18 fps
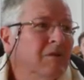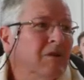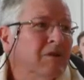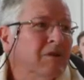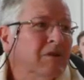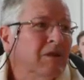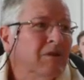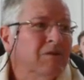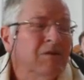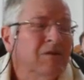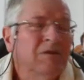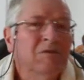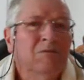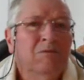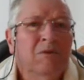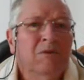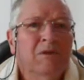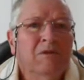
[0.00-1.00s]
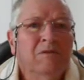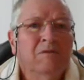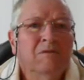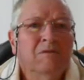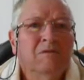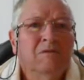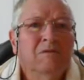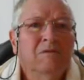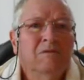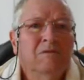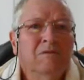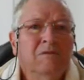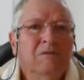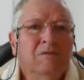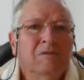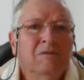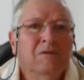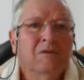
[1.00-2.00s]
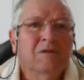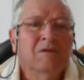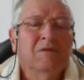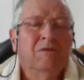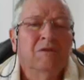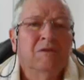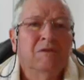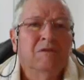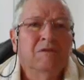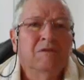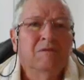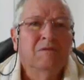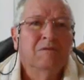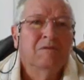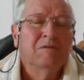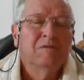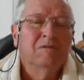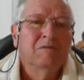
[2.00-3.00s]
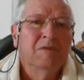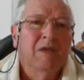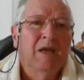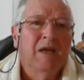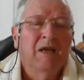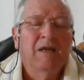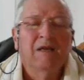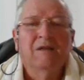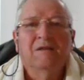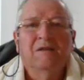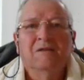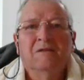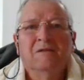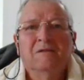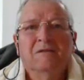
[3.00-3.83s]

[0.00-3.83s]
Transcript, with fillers: I can't think of one. Not even Allah.